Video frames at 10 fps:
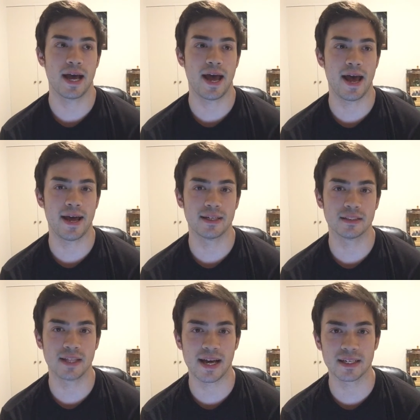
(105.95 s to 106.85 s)

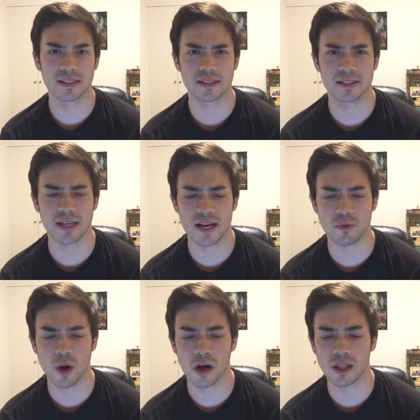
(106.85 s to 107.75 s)
and that is kind
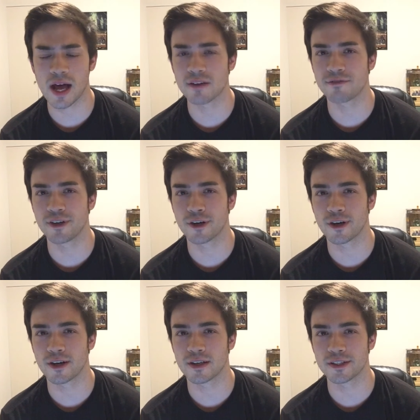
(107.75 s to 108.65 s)
of where a lot of
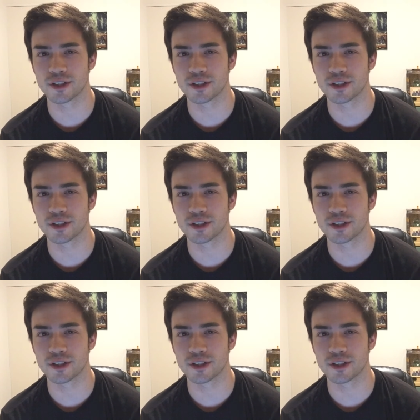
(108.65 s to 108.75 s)
your